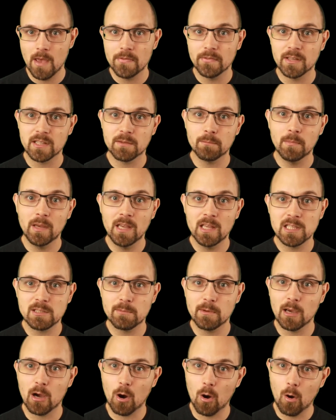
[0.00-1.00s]
That means
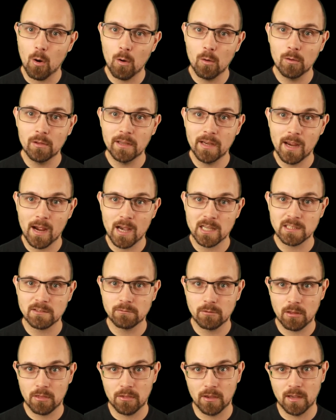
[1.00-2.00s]
we only ask
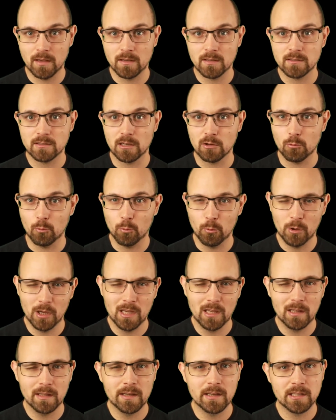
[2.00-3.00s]
for things that
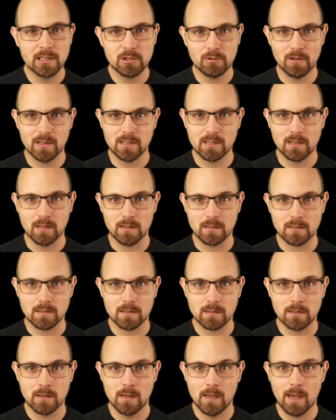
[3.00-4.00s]
really interest
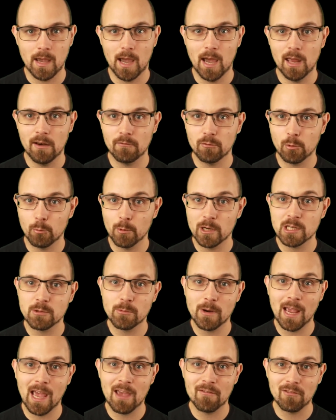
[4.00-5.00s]
us and for which
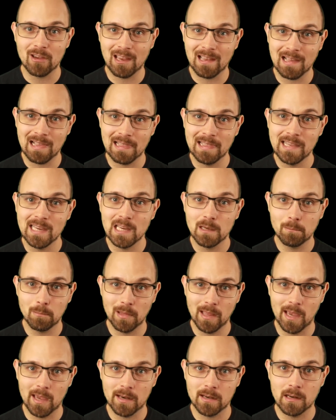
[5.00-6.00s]
we have a clear
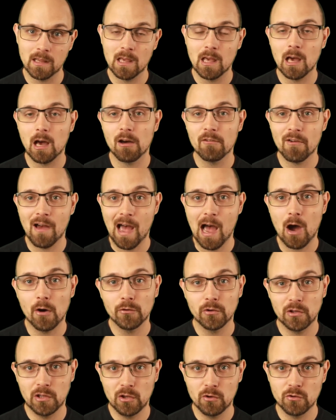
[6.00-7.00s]
plan of how
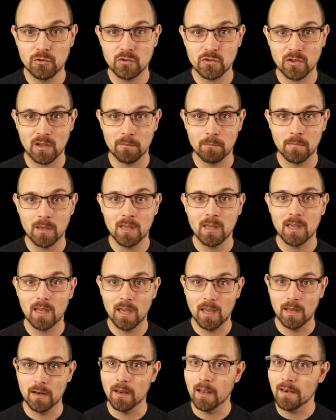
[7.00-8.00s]
to use them
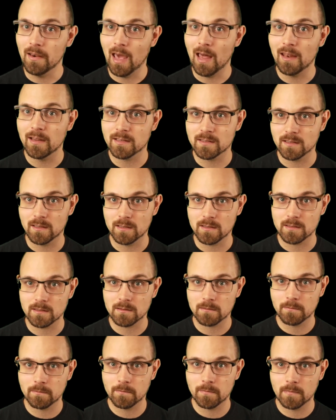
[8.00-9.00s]
in analysis.